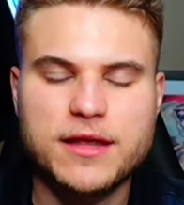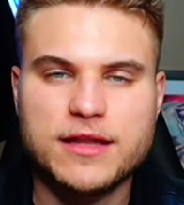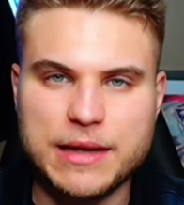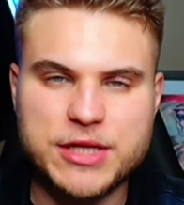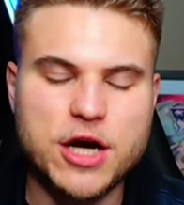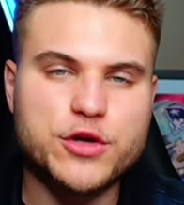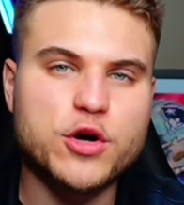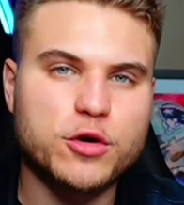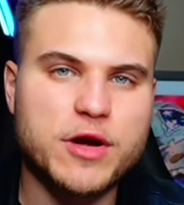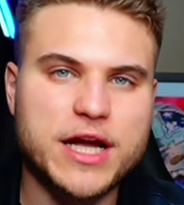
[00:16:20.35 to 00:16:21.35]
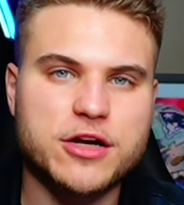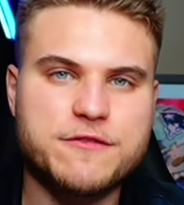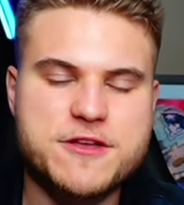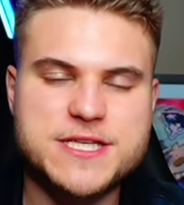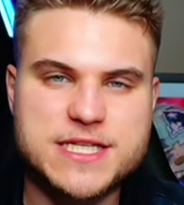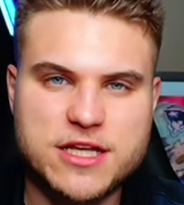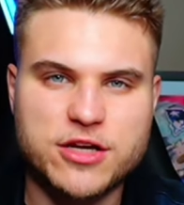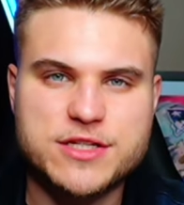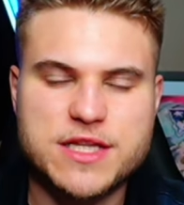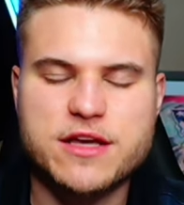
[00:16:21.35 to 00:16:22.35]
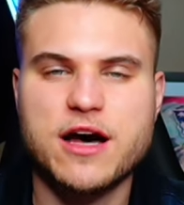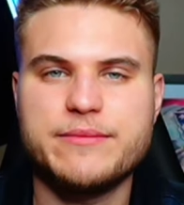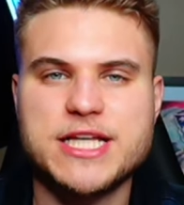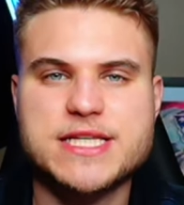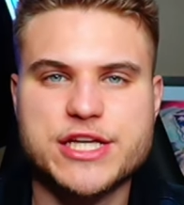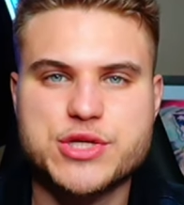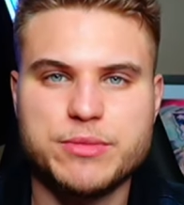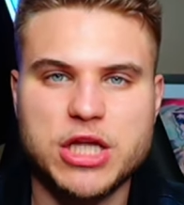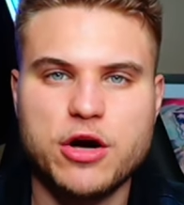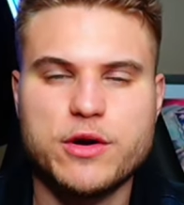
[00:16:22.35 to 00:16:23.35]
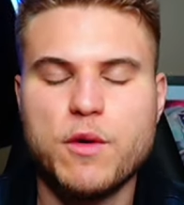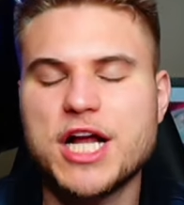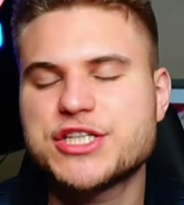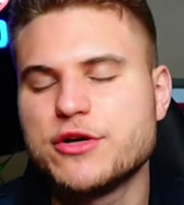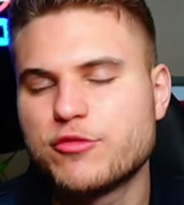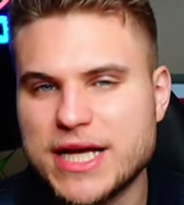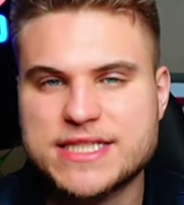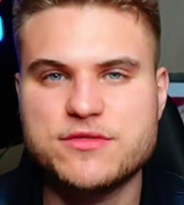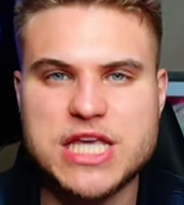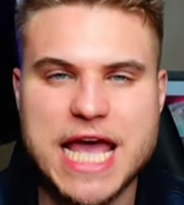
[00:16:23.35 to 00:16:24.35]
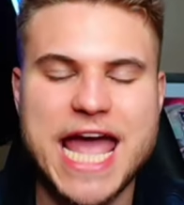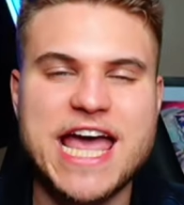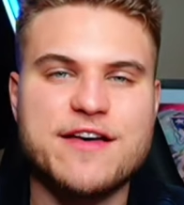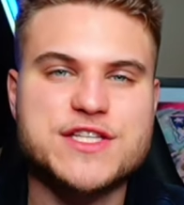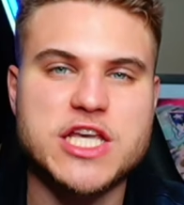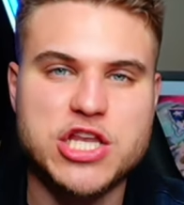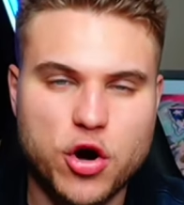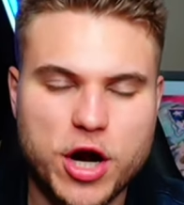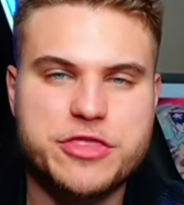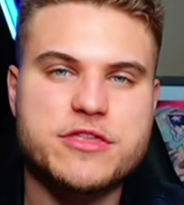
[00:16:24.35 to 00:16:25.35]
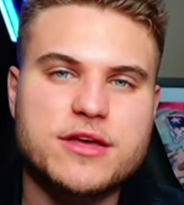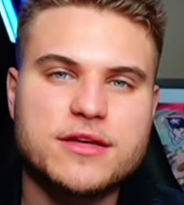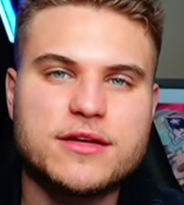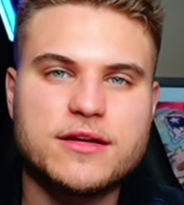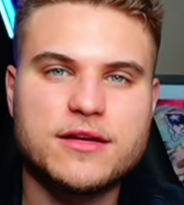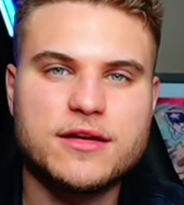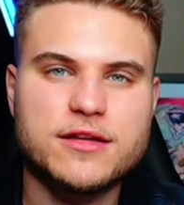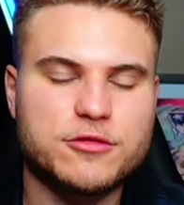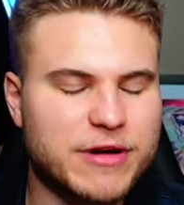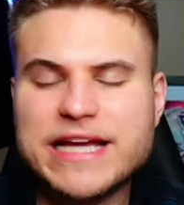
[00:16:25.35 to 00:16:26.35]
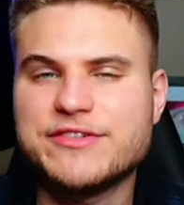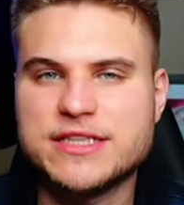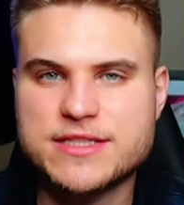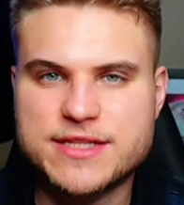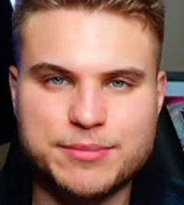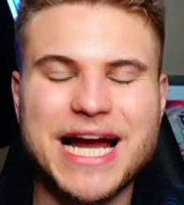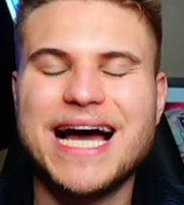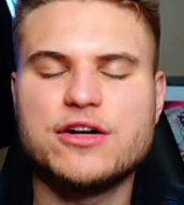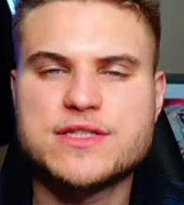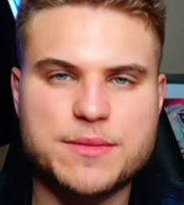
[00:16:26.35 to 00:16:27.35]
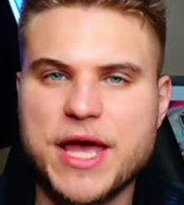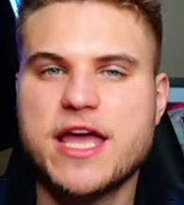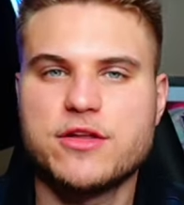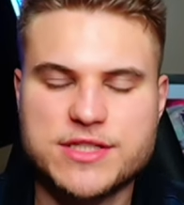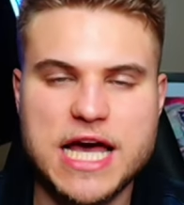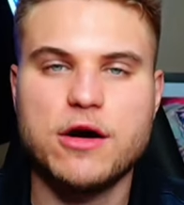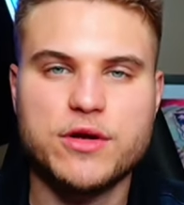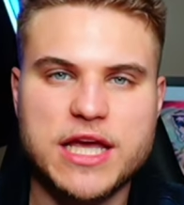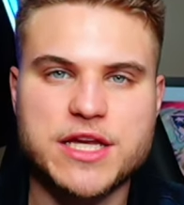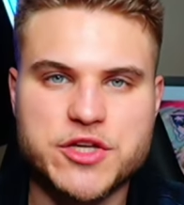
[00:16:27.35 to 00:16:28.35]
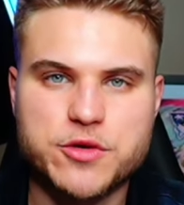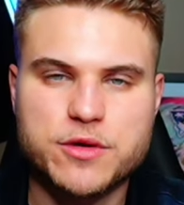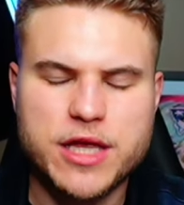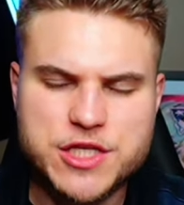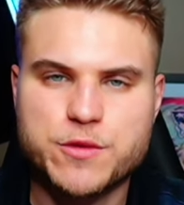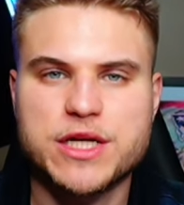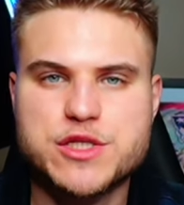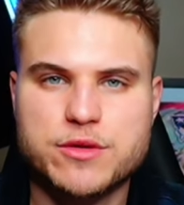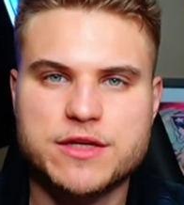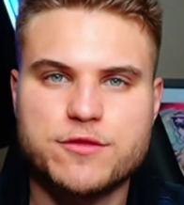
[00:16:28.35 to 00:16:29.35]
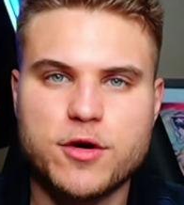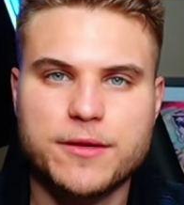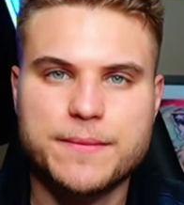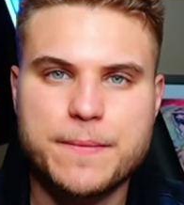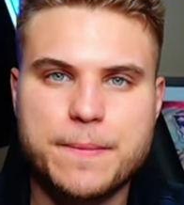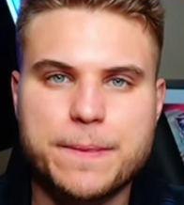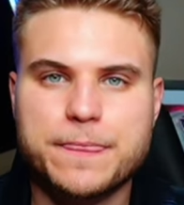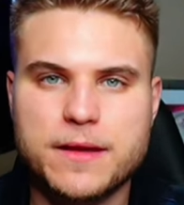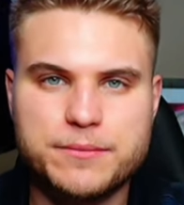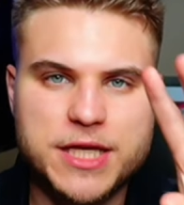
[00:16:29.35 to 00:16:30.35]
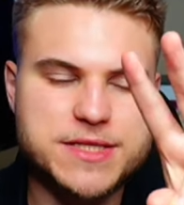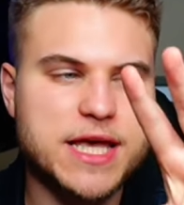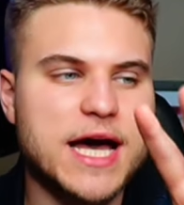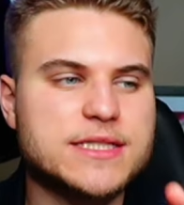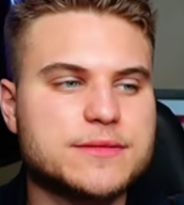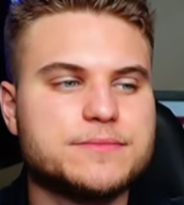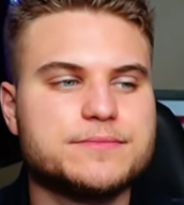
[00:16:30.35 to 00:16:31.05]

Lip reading: Let me know your record for the Steelers in the comment section below and watch the rest of the AFC North. The Ravens, the Browns, the Bengals. How will they do in 2024? Peace, guys.